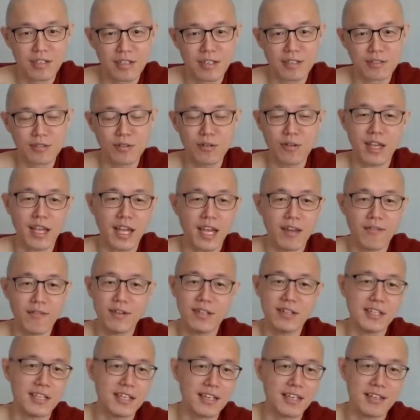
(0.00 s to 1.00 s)
So
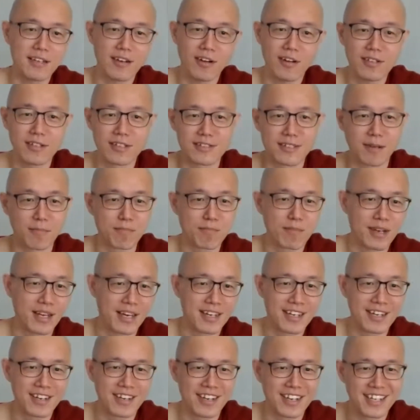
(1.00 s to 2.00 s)
everything, all the
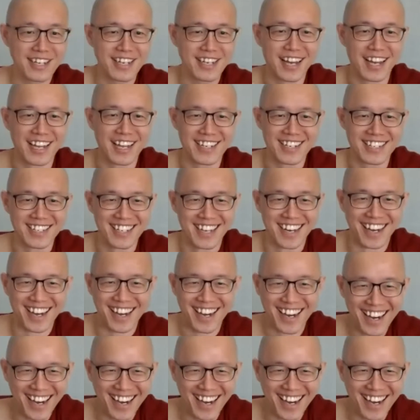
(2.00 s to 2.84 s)
supplement, I cannot.